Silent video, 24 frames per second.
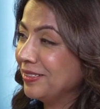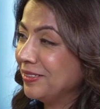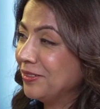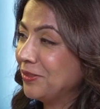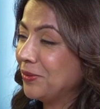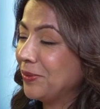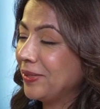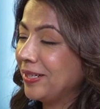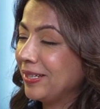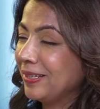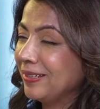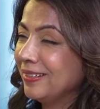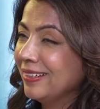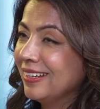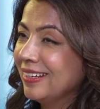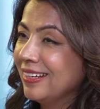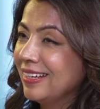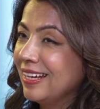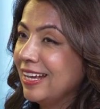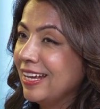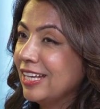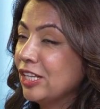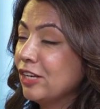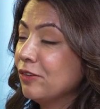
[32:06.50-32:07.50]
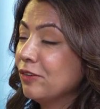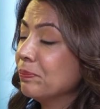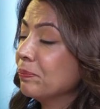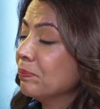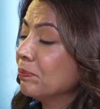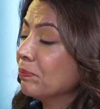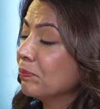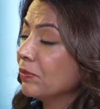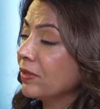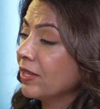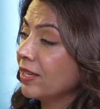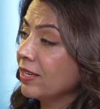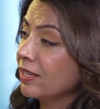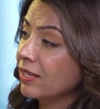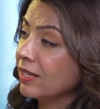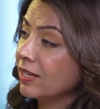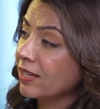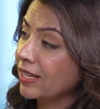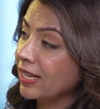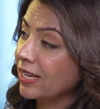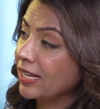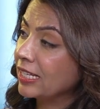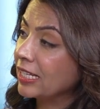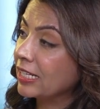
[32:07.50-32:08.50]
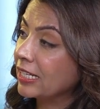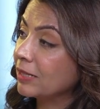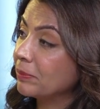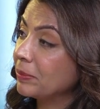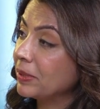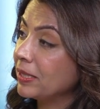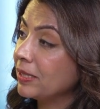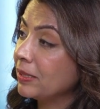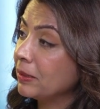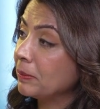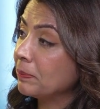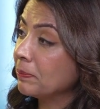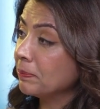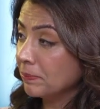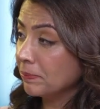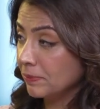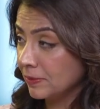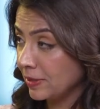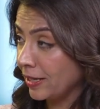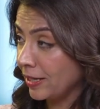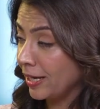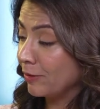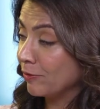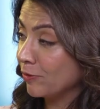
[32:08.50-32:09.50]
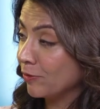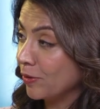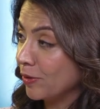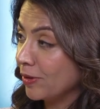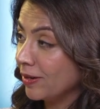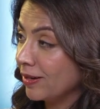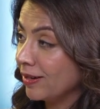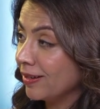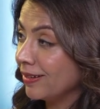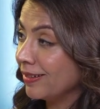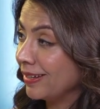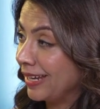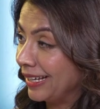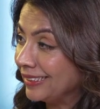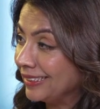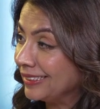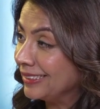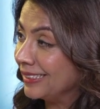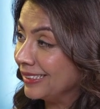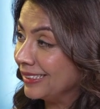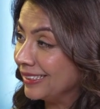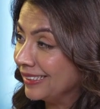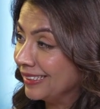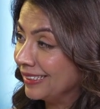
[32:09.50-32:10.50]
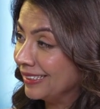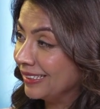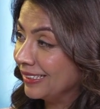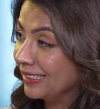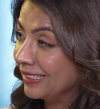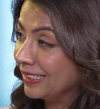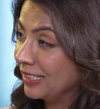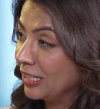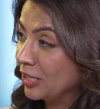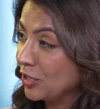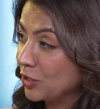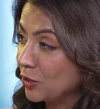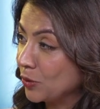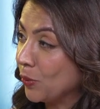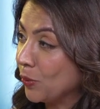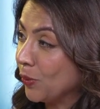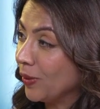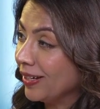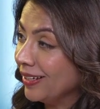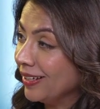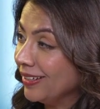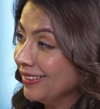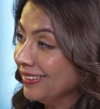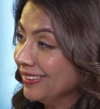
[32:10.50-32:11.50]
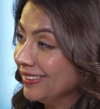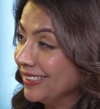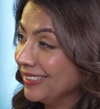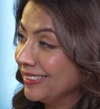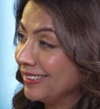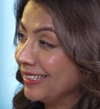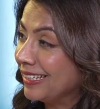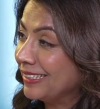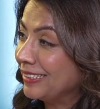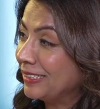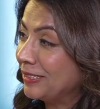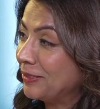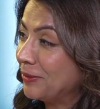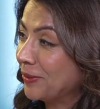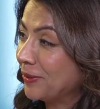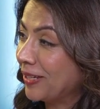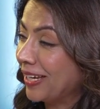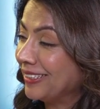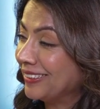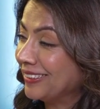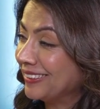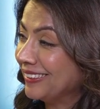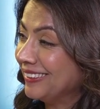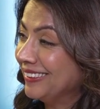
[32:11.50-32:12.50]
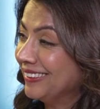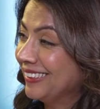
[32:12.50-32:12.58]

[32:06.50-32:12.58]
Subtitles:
3. And then again, it'll be time for next Zoga, another location.